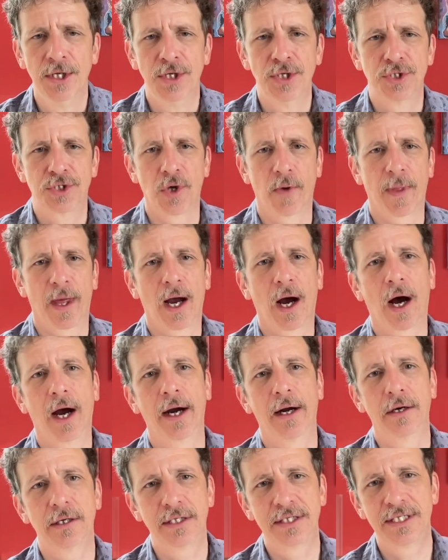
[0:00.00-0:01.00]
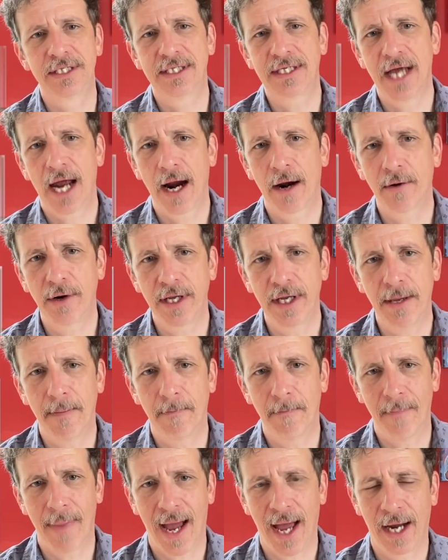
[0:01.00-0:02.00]
So they hired Terry
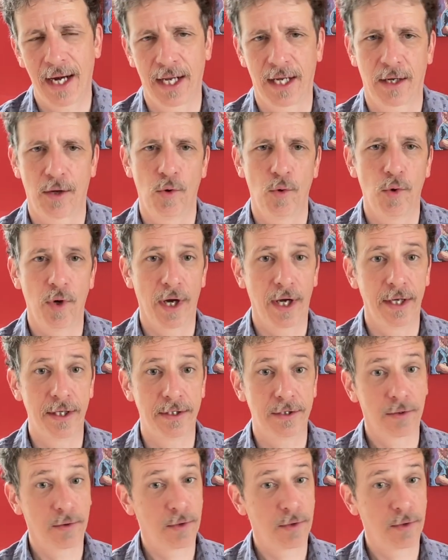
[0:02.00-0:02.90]
Manning, who had